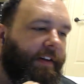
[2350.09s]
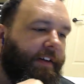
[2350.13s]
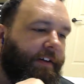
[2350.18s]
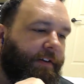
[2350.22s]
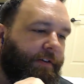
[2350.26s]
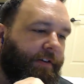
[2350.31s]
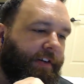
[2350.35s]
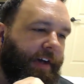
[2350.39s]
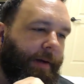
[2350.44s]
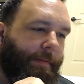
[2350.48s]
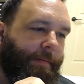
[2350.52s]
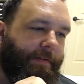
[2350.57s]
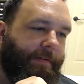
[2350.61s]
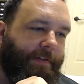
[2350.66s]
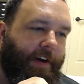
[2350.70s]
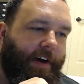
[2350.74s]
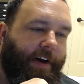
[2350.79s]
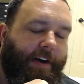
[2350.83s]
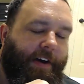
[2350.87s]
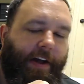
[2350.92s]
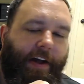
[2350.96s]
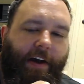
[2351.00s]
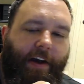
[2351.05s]
you come to
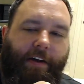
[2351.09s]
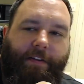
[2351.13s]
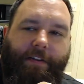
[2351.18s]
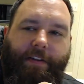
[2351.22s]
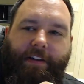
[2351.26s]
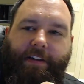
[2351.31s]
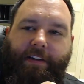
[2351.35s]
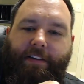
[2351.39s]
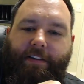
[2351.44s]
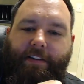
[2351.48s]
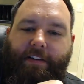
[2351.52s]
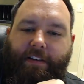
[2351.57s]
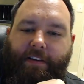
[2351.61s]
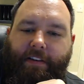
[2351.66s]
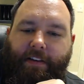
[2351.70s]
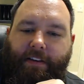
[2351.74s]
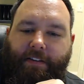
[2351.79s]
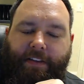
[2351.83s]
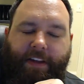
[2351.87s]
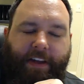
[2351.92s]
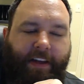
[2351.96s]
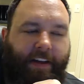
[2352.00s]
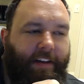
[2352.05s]
find out
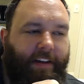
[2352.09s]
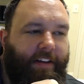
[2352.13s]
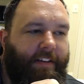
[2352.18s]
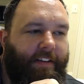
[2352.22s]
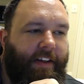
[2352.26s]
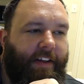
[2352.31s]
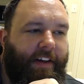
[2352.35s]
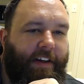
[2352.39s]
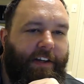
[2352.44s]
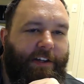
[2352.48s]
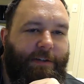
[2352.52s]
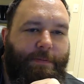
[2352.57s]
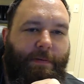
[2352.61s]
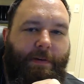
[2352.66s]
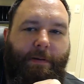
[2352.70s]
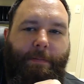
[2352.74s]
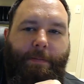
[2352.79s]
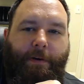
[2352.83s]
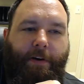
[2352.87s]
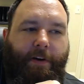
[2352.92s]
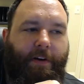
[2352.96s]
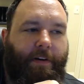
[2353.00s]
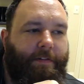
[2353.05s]
that he's been a
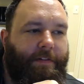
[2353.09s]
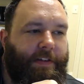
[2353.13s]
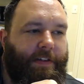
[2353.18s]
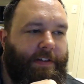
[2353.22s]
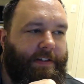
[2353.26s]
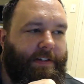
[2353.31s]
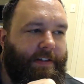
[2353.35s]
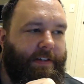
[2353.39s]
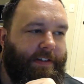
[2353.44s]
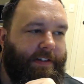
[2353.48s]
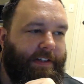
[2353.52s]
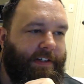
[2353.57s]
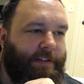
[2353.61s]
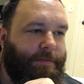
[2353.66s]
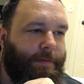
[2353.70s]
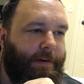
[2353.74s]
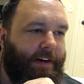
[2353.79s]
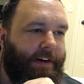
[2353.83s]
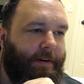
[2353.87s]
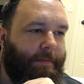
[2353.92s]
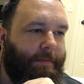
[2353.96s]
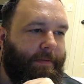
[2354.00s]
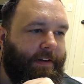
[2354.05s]
part of this
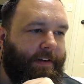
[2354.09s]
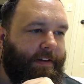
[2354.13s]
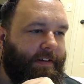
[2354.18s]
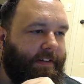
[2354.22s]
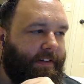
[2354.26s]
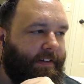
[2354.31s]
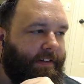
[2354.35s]
experiment.